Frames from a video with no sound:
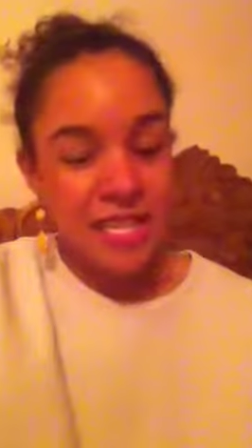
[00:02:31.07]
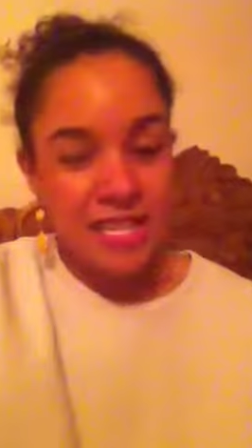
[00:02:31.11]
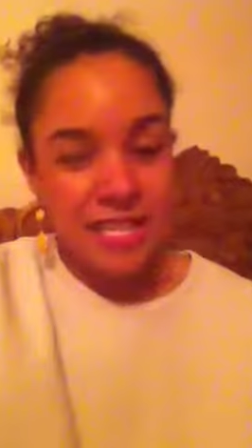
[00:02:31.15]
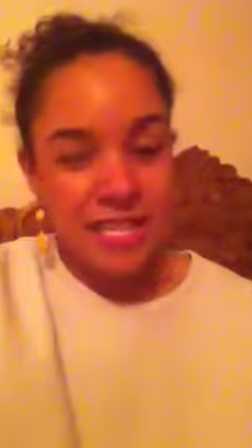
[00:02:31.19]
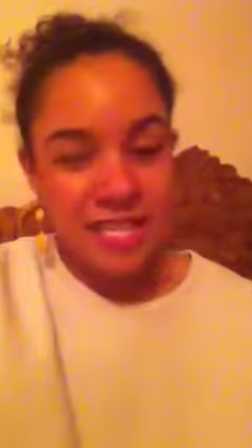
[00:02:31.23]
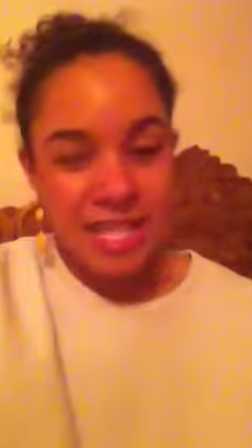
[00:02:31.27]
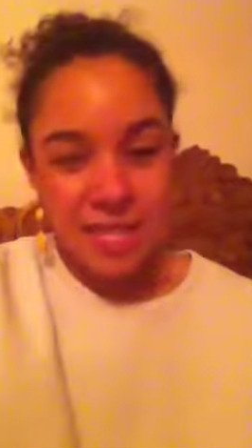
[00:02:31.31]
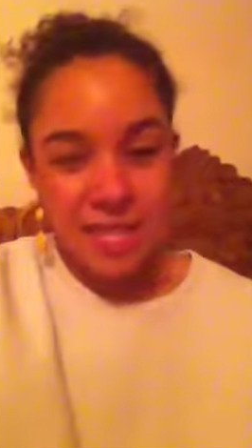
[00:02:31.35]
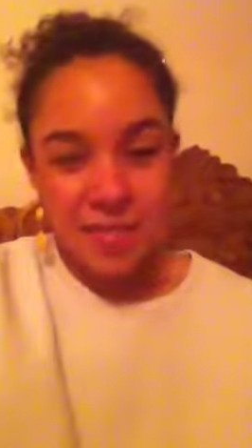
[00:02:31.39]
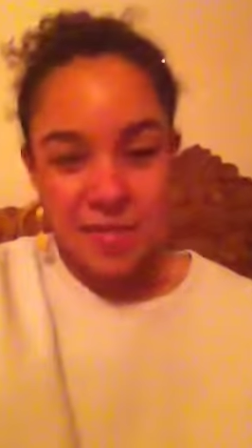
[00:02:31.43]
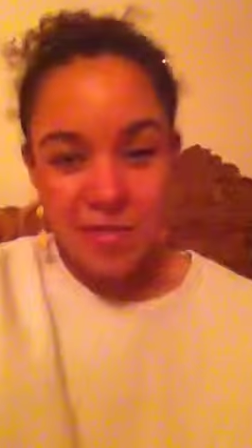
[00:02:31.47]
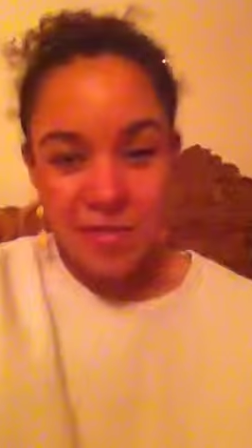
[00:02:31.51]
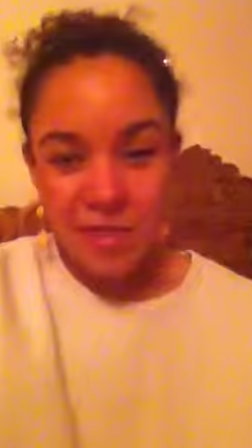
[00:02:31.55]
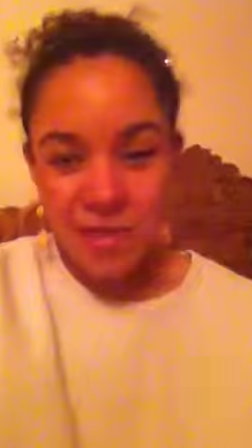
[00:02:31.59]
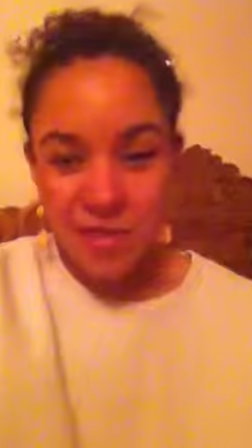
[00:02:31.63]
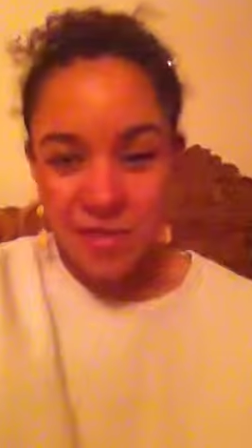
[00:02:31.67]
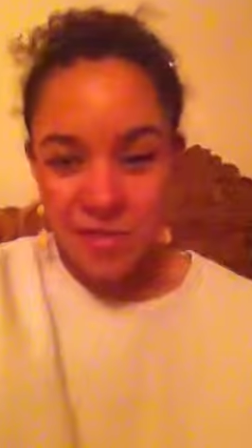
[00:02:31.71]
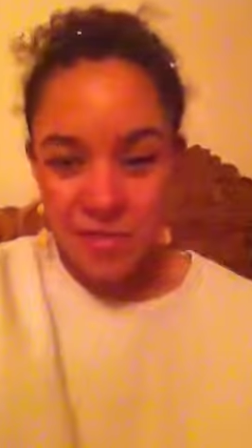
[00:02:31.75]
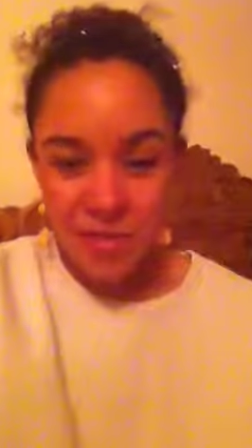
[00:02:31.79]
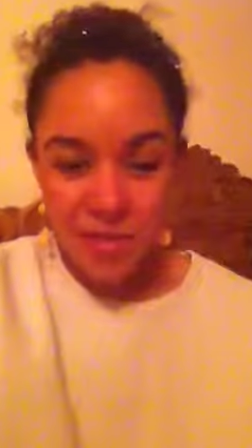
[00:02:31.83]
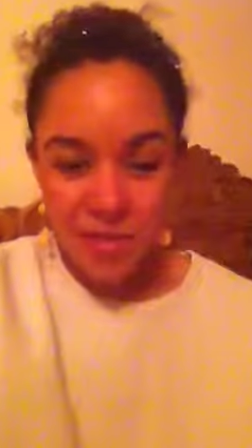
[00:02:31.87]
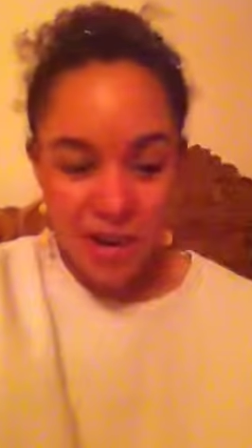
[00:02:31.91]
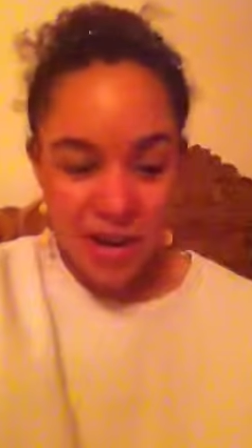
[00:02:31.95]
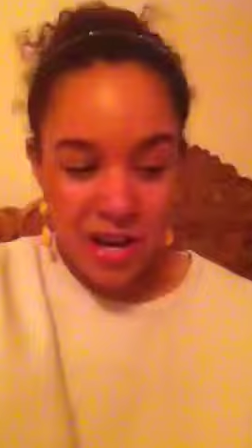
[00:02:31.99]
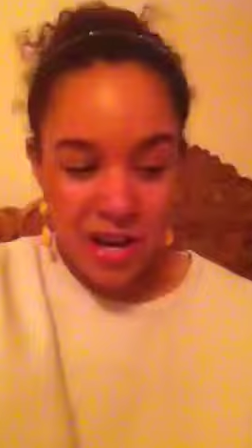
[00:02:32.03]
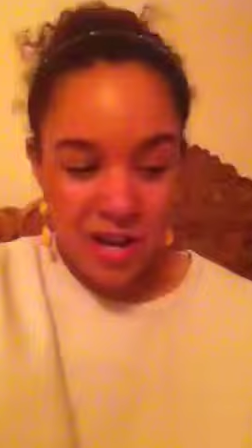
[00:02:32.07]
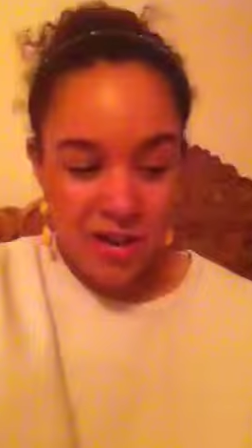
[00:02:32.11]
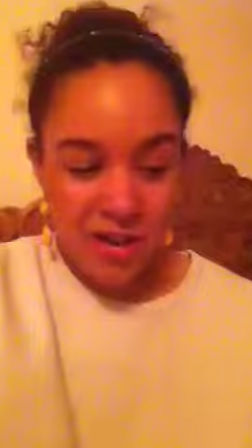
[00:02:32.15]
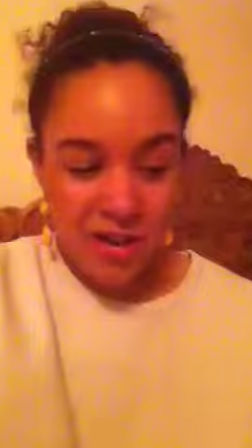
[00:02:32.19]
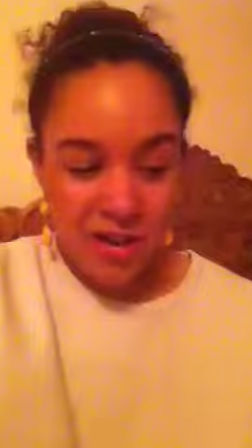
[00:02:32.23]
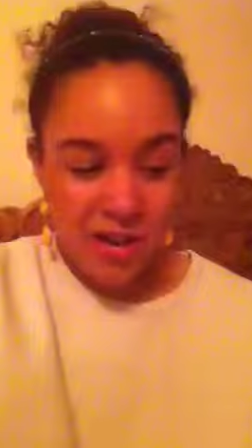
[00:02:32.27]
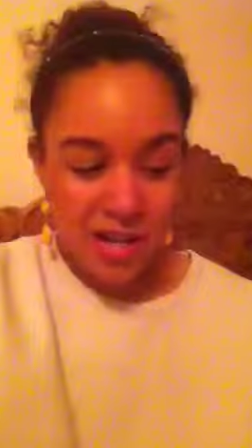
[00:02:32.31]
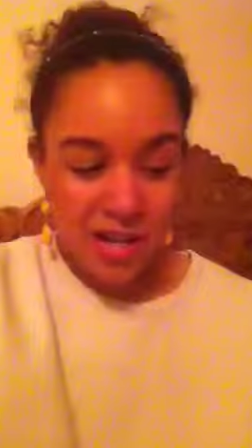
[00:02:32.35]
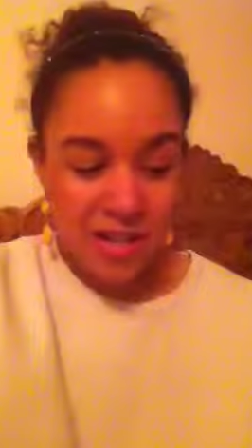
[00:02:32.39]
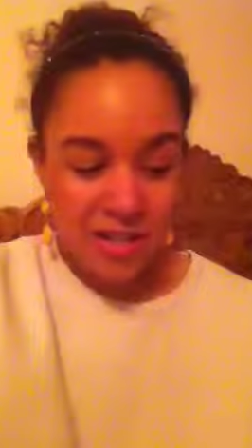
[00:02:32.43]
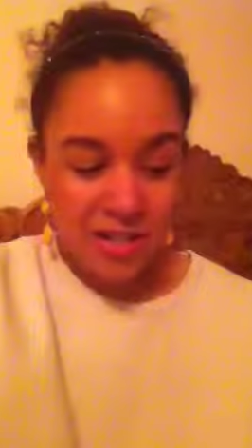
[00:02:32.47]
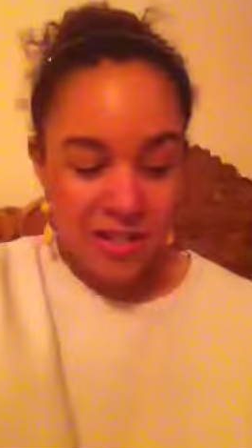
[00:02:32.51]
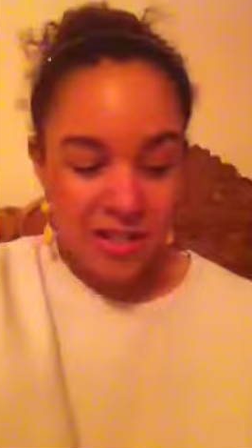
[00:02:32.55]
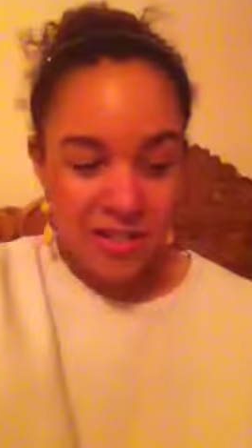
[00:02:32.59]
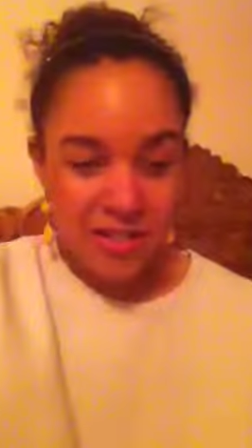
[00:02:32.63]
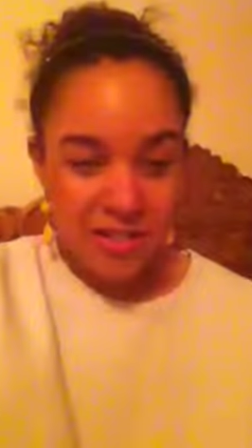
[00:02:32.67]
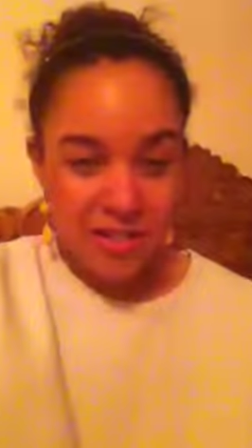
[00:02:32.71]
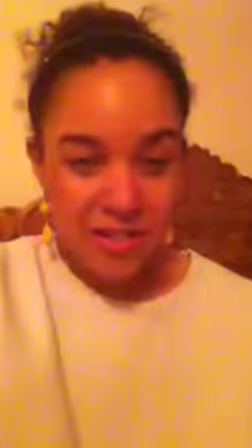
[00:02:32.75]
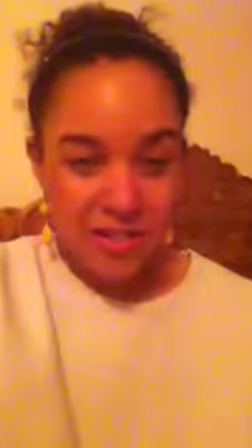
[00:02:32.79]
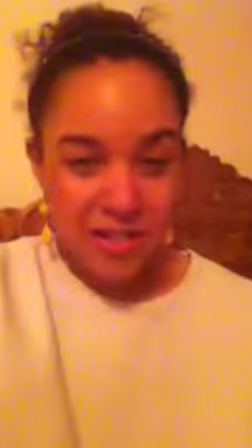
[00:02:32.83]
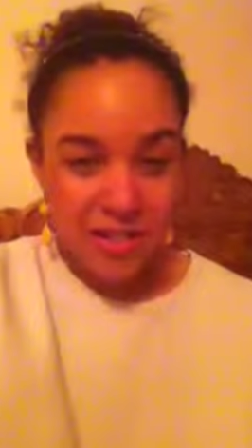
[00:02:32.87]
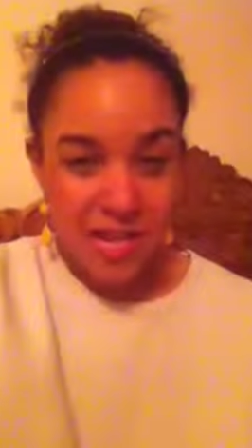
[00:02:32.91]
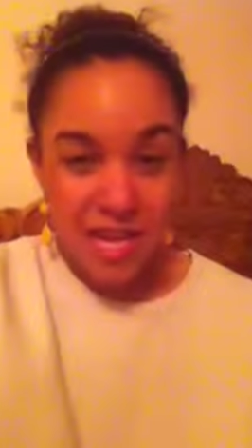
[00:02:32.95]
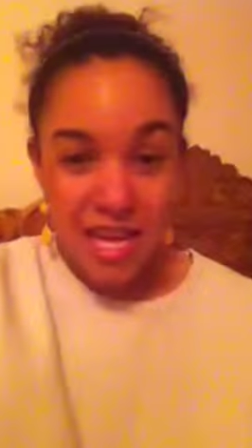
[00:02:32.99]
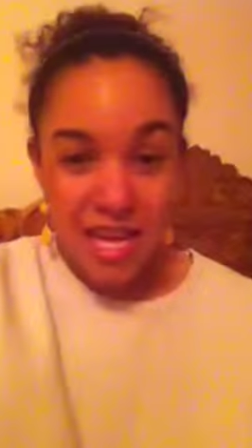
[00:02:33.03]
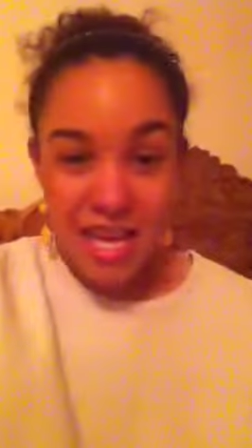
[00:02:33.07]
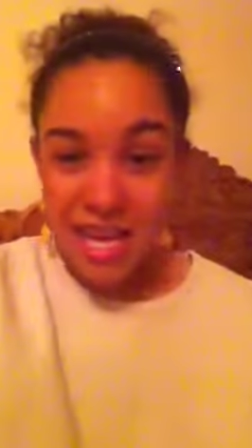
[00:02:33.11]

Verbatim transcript: deeper fragrance,